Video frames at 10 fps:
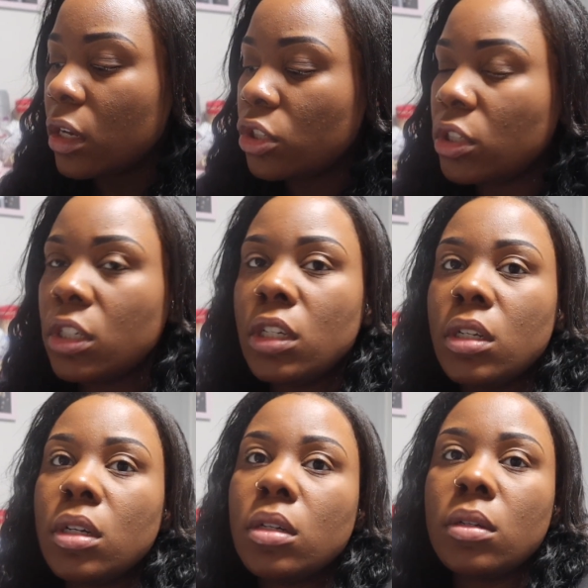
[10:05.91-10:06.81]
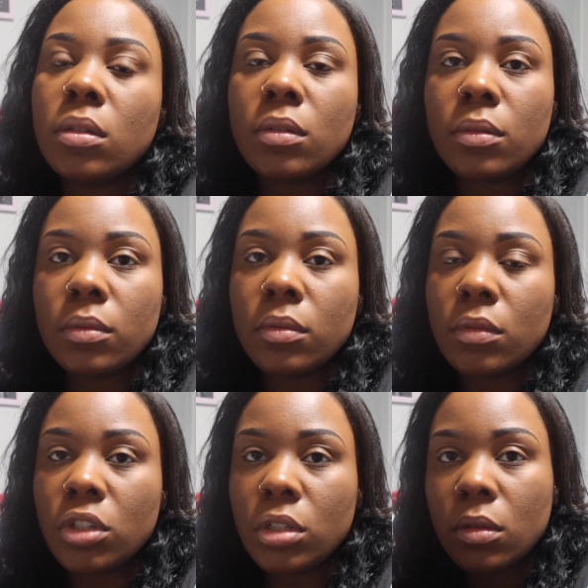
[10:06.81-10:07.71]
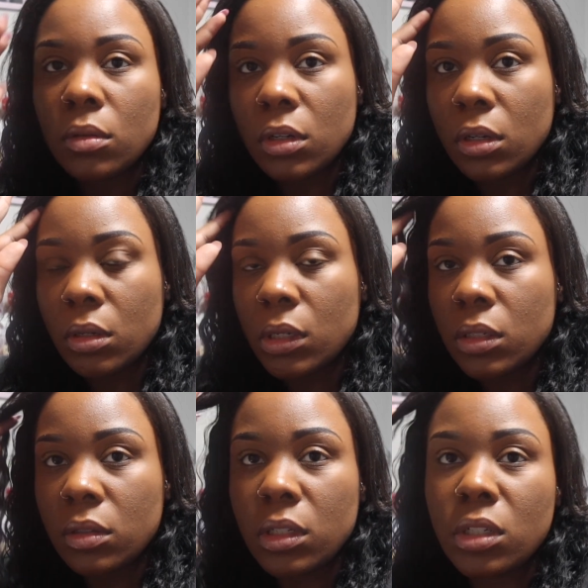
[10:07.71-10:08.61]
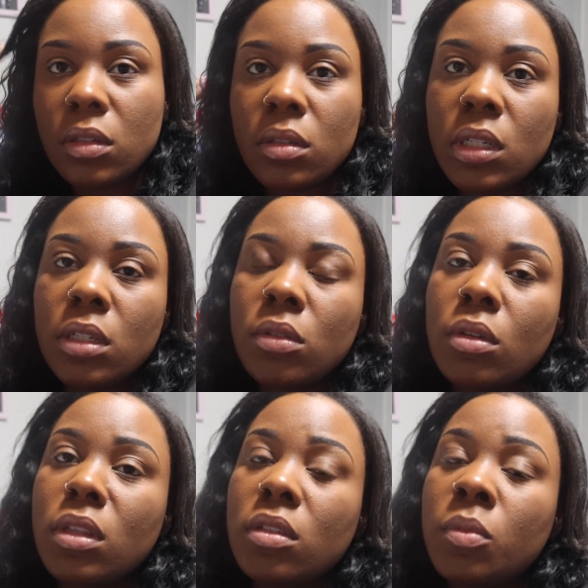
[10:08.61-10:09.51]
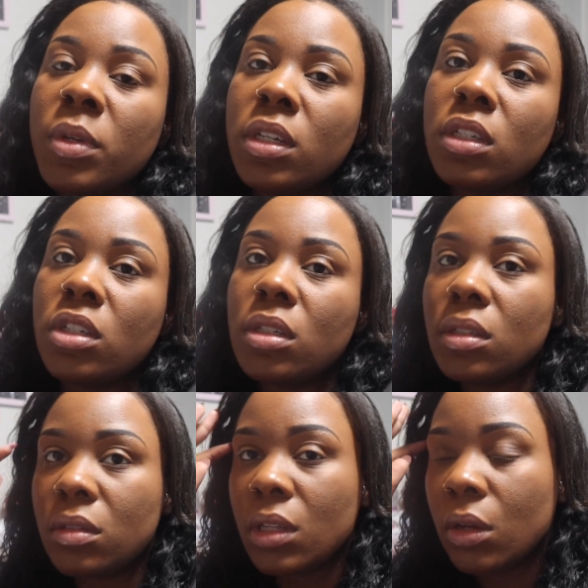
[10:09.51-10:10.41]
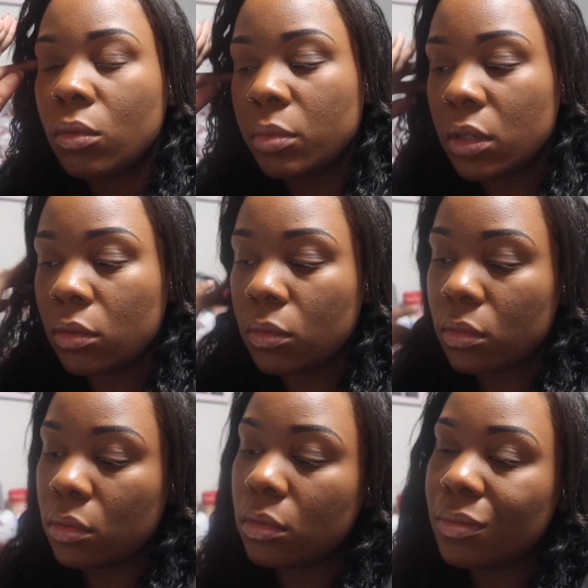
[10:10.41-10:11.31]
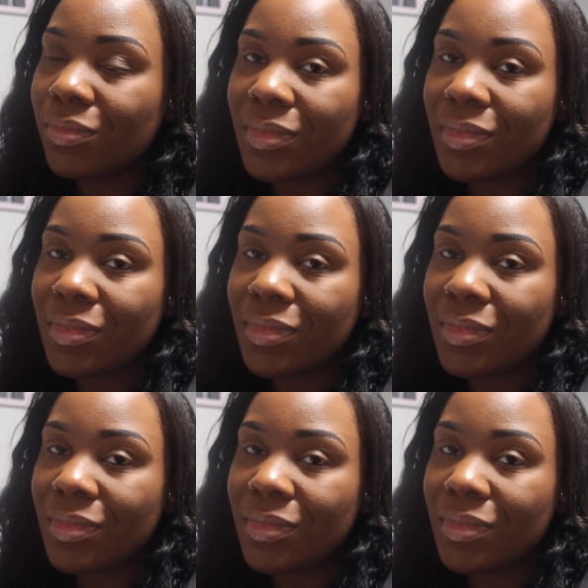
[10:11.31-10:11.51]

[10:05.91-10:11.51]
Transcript: she did her, showed her extension sets on the sponges. That would be cool.